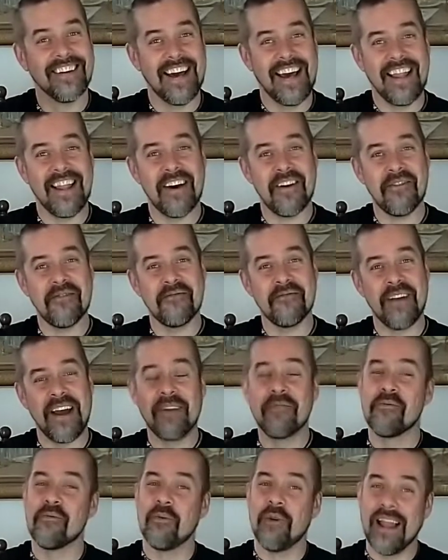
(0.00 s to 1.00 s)
Hello
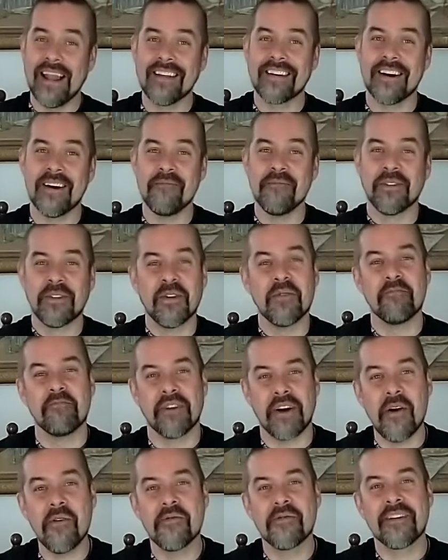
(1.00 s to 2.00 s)
and welcome to
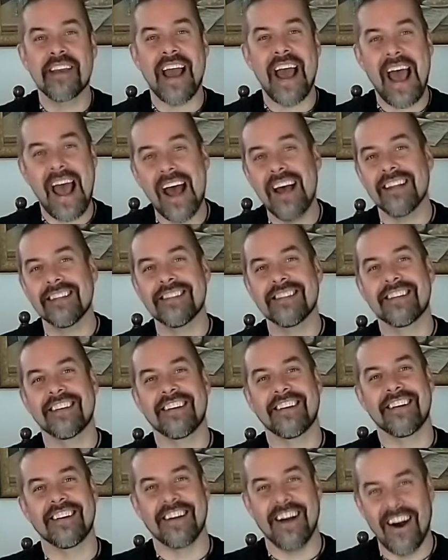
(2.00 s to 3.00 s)
Broke Ass
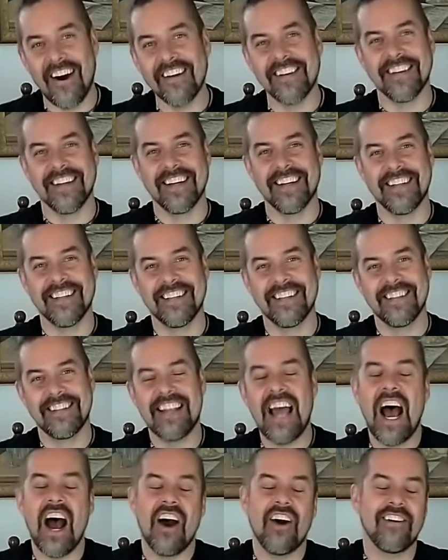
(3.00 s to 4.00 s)
Gardener.
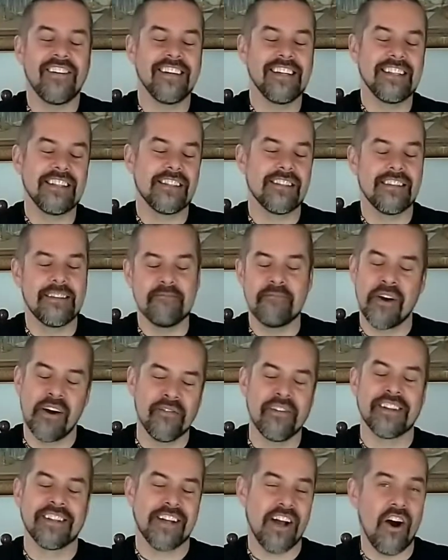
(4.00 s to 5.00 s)
Now, it's
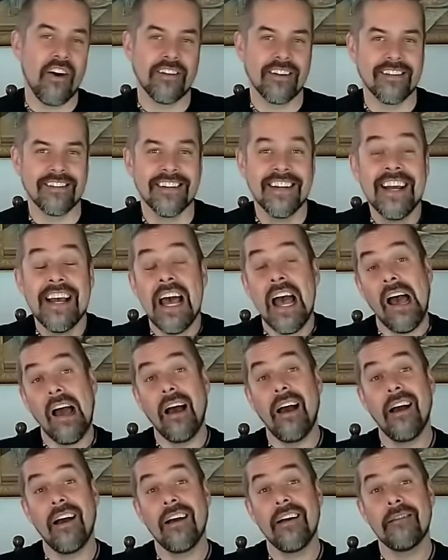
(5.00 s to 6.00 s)
Imperfect Gardener.
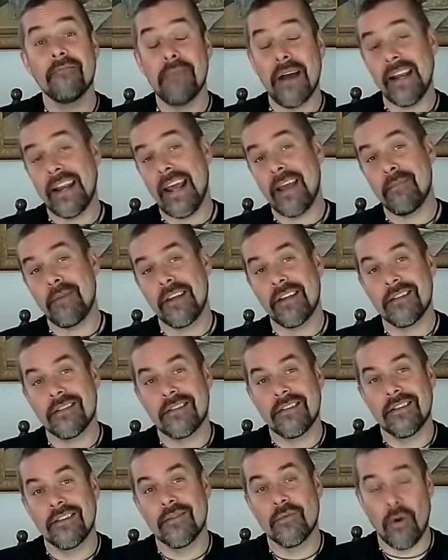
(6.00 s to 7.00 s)
My name
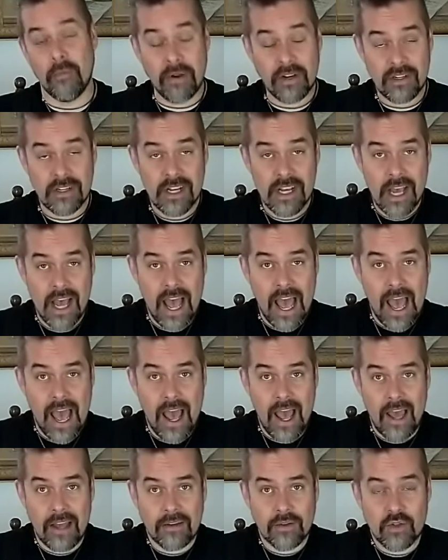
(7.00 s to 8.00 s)
is Robert,
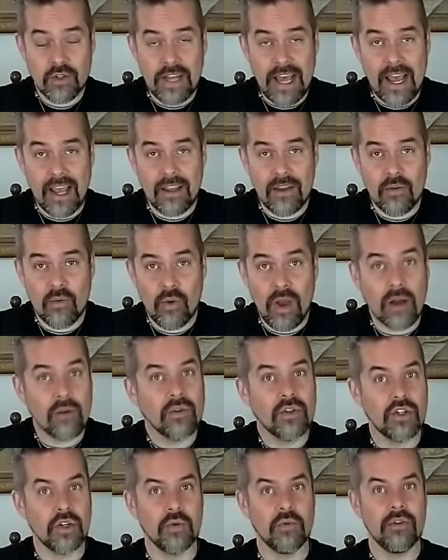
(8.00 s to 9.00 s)
and today we're
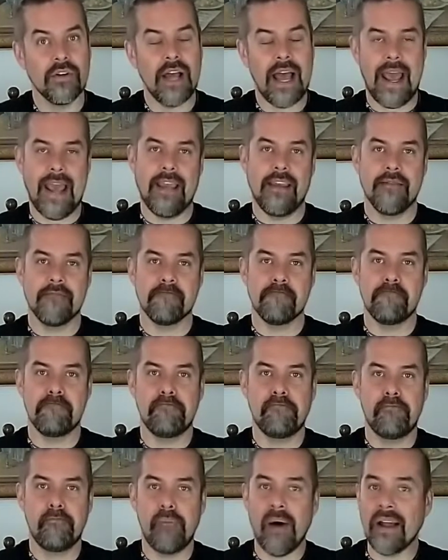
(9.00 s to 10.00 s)
going to do a
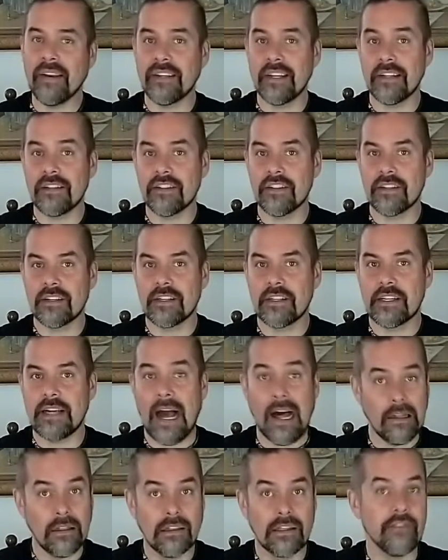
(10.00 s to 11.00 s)
budget
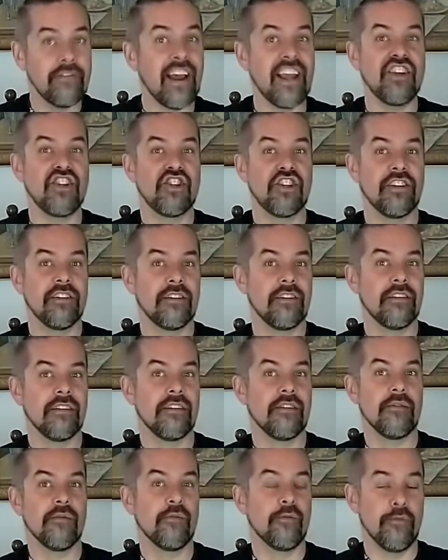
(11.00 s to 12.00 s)
cultivation
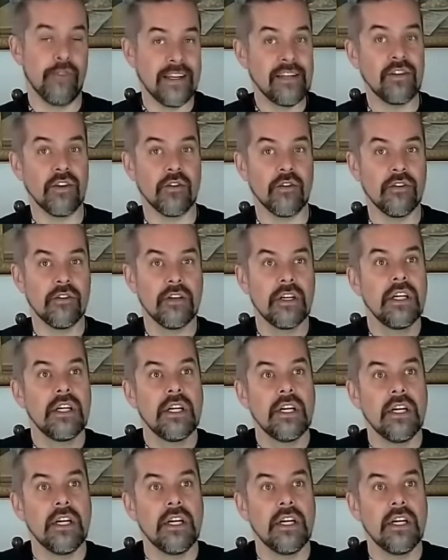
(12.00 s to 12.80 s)
video